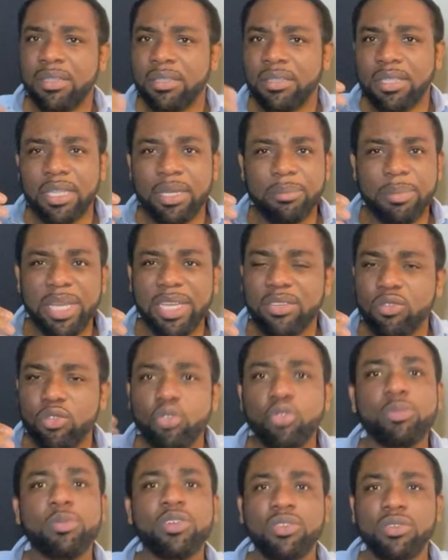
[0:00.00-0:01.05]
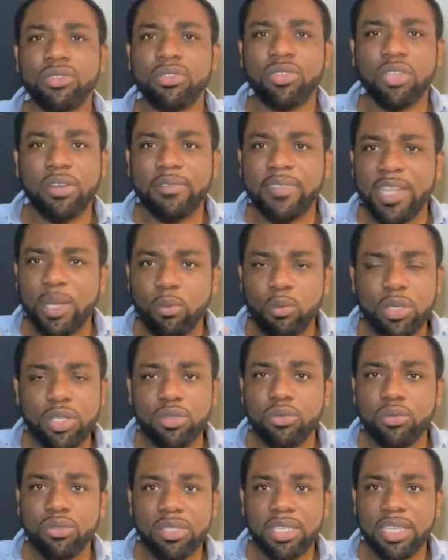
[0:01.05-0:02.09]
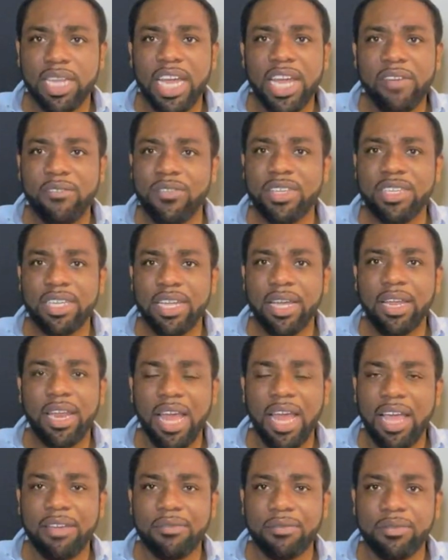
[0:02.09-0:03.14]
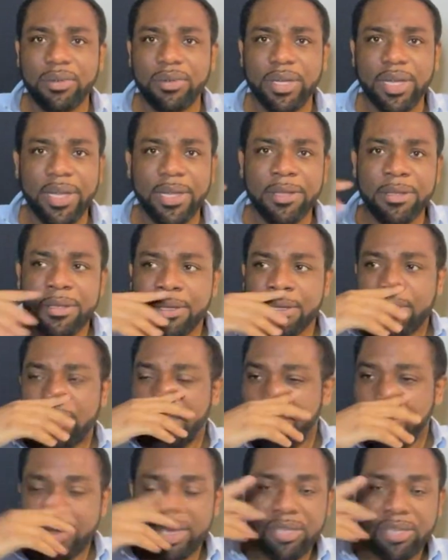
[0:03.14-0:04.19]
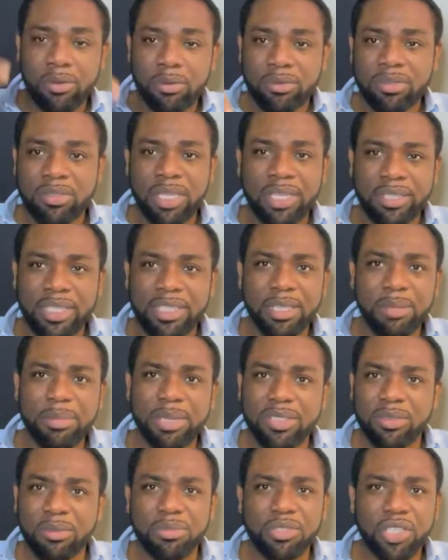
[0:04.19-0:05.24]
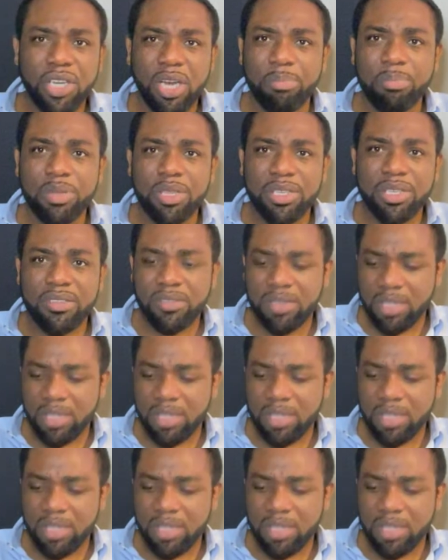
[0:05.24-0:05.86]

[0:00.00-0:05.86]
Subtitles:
They make numerous stuff that we use in everyday life. Okay, they make your. I think they make some Sharpies.